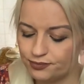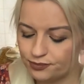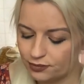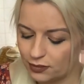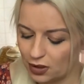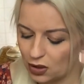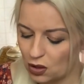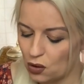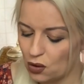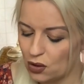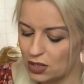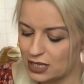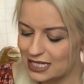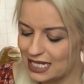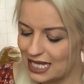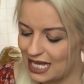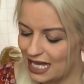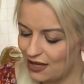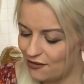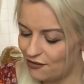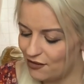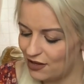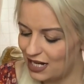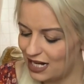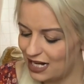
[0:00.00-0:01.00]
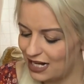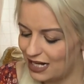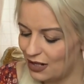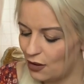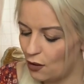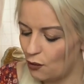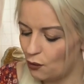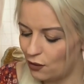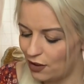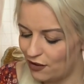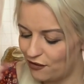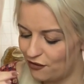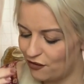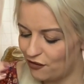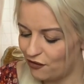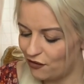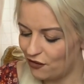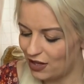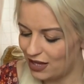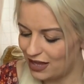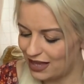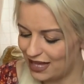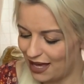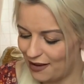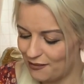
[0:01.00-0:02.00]
because even with
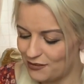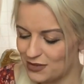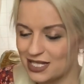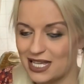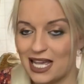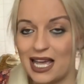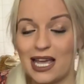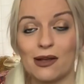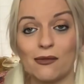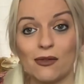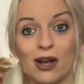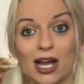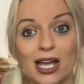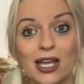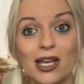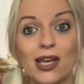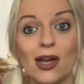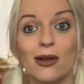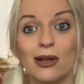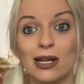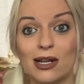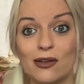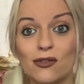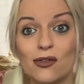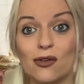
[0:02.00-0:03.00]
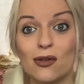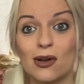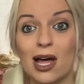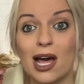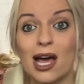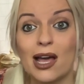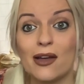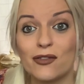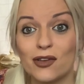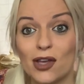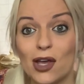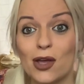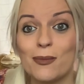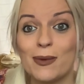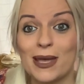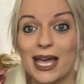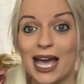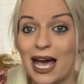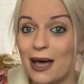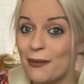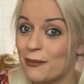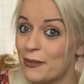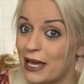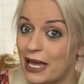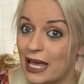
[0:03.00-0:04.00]
them saying, right, go live your life, go be
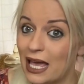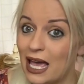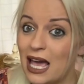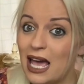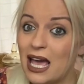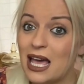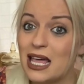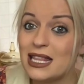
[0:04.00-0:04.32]
happy,